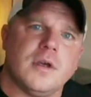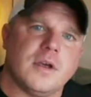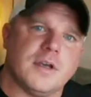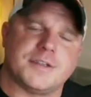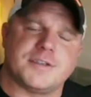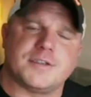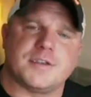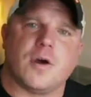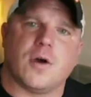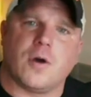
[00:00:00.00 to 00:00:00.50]

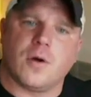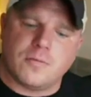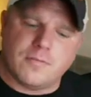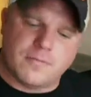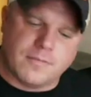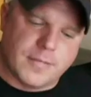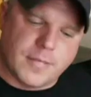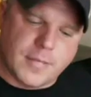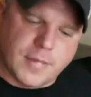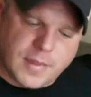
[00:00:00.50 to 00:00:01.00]
And
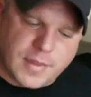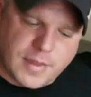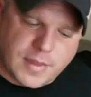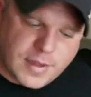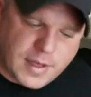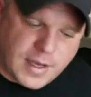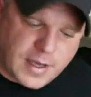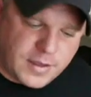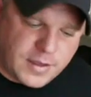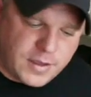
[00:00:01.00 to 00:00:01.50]
so
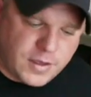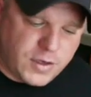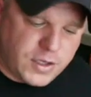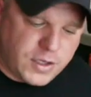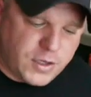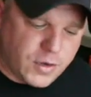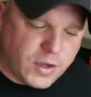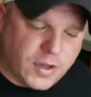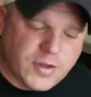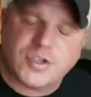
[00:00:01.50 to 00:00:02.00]
that
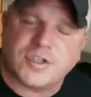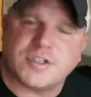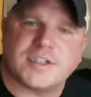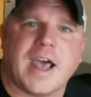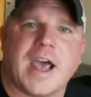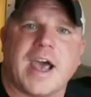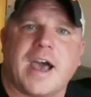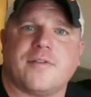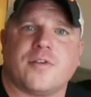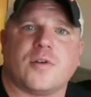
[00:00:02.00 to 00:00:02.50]
you'll just
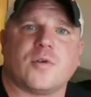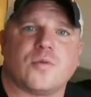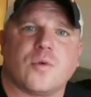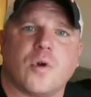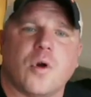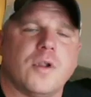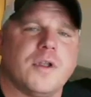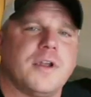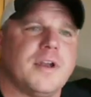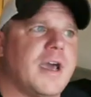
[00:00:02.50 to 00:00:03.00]
have a
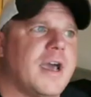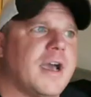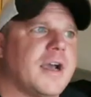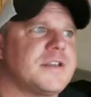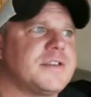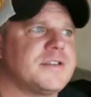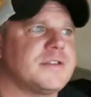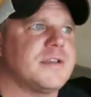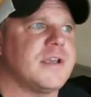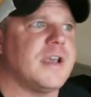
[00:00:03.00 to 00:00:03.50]

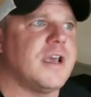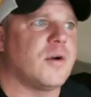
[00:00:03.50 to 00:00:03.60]
Rolodex